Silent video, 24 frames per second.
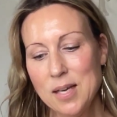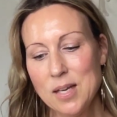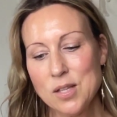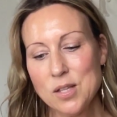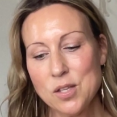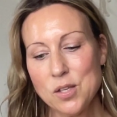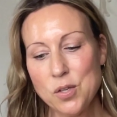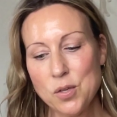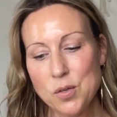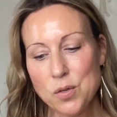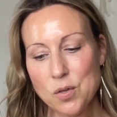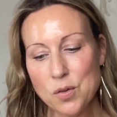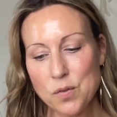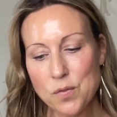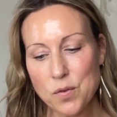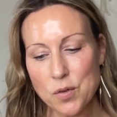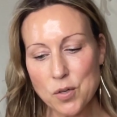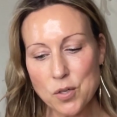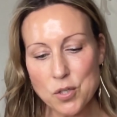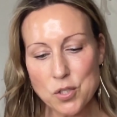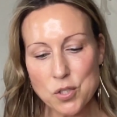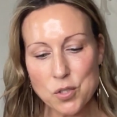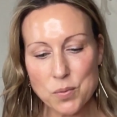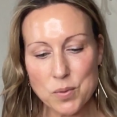The
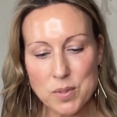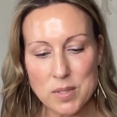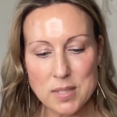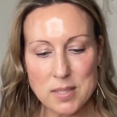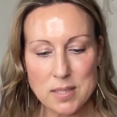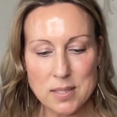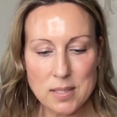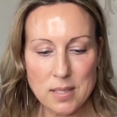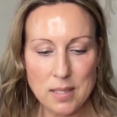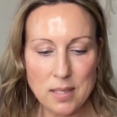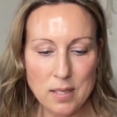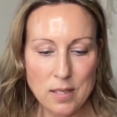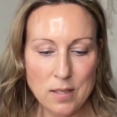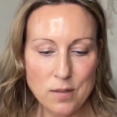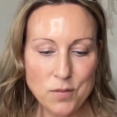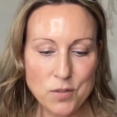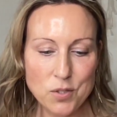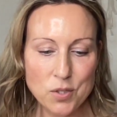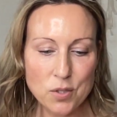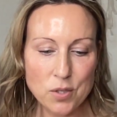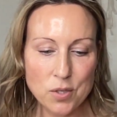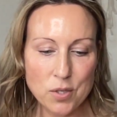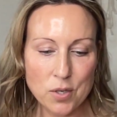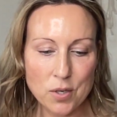universe
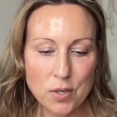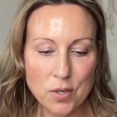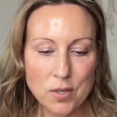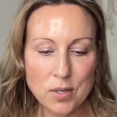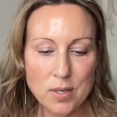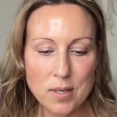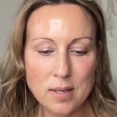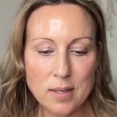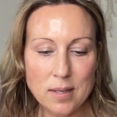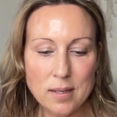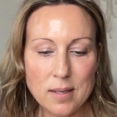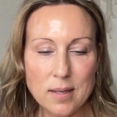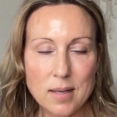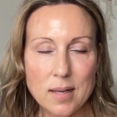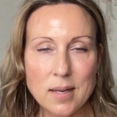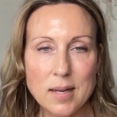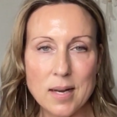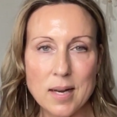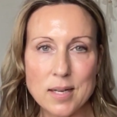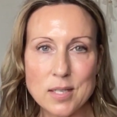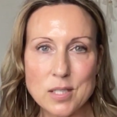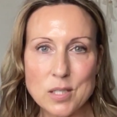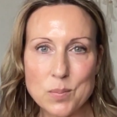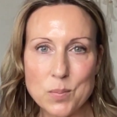receives your yearning and
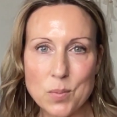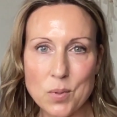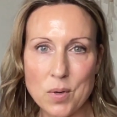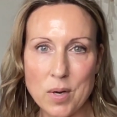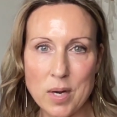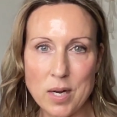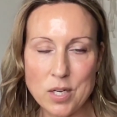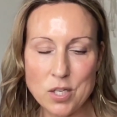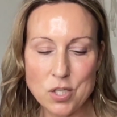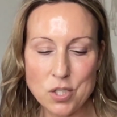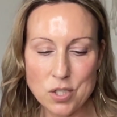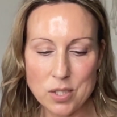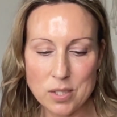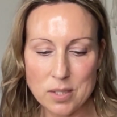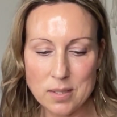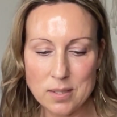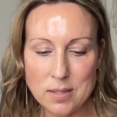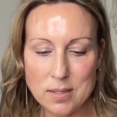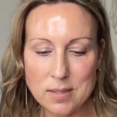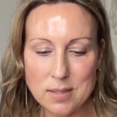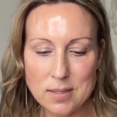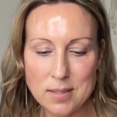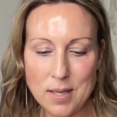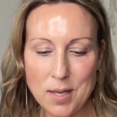
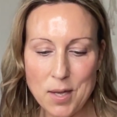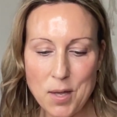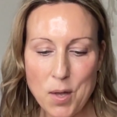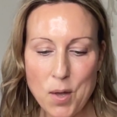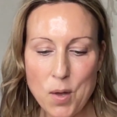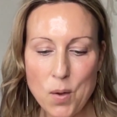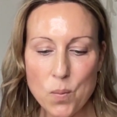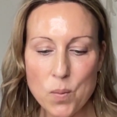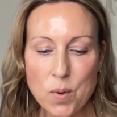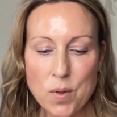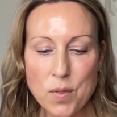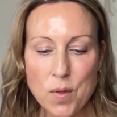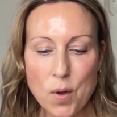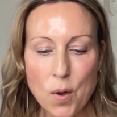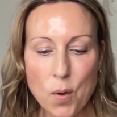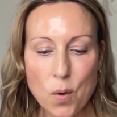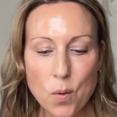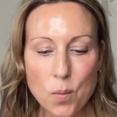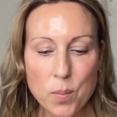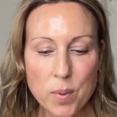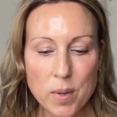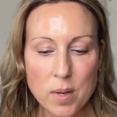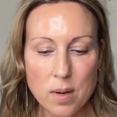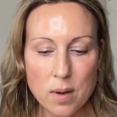aspirations with
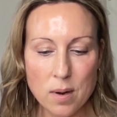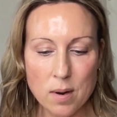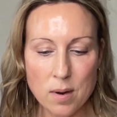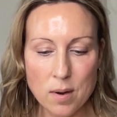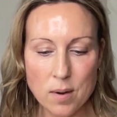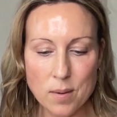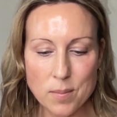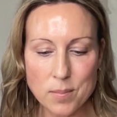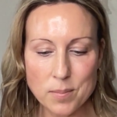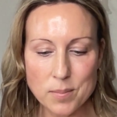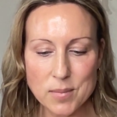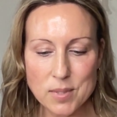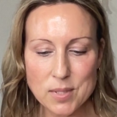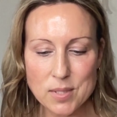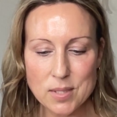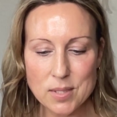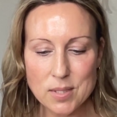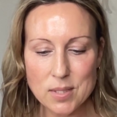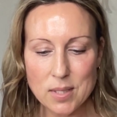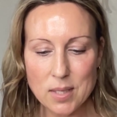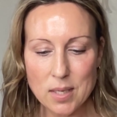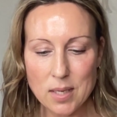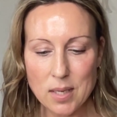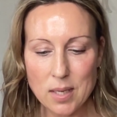open
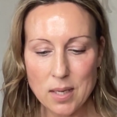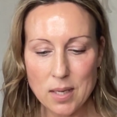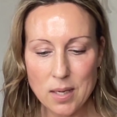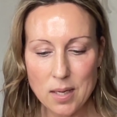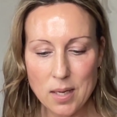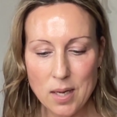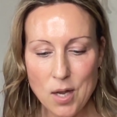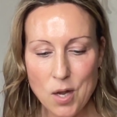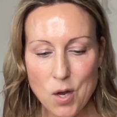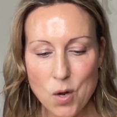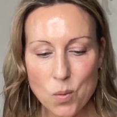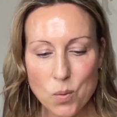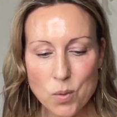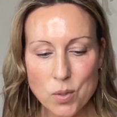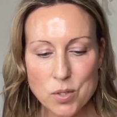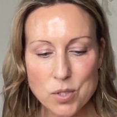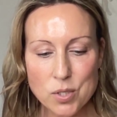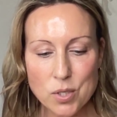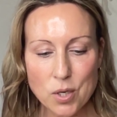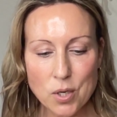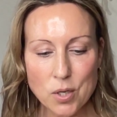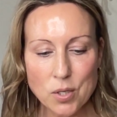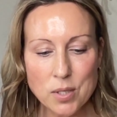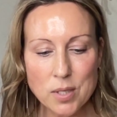arms,
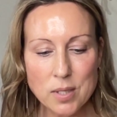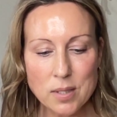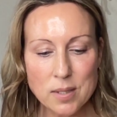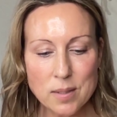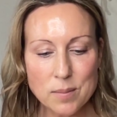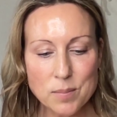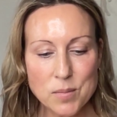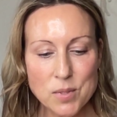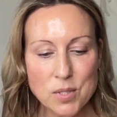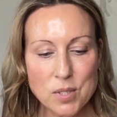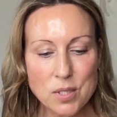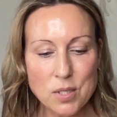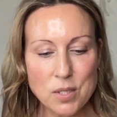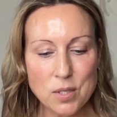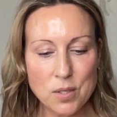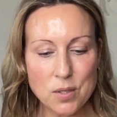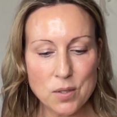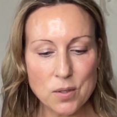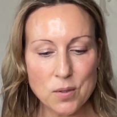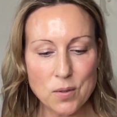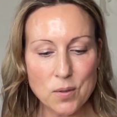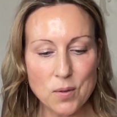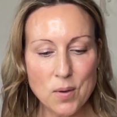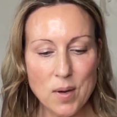returning them to
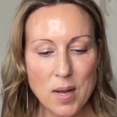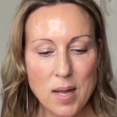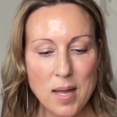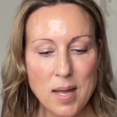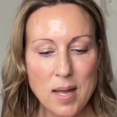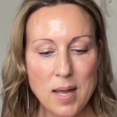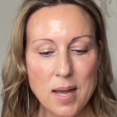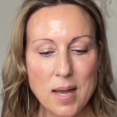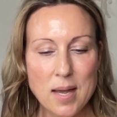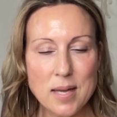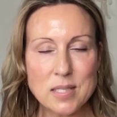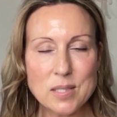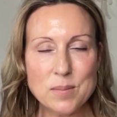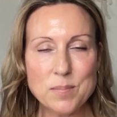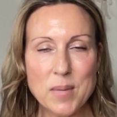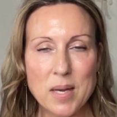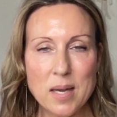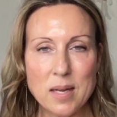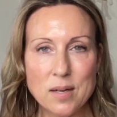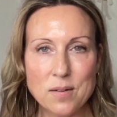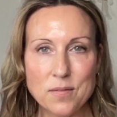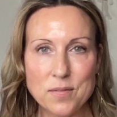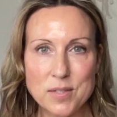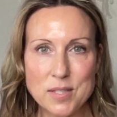you as
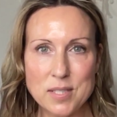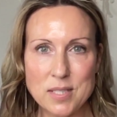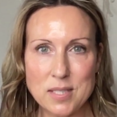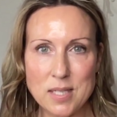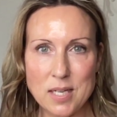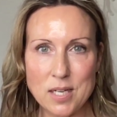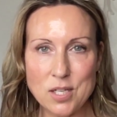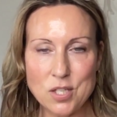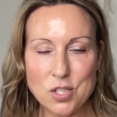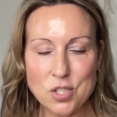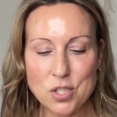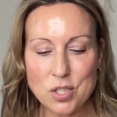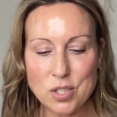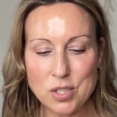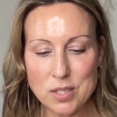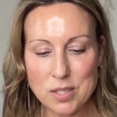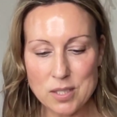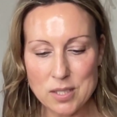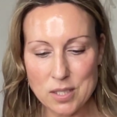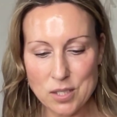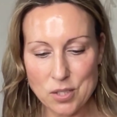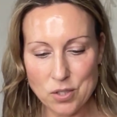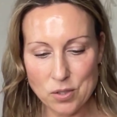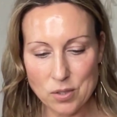manifestations
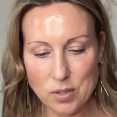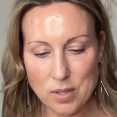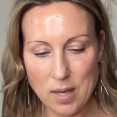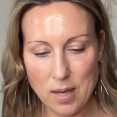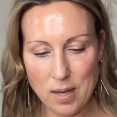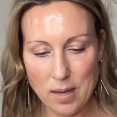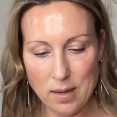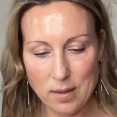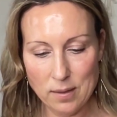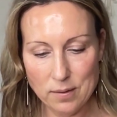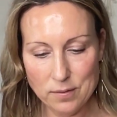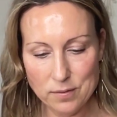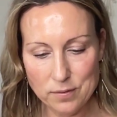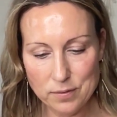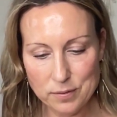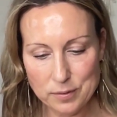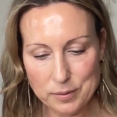in your life.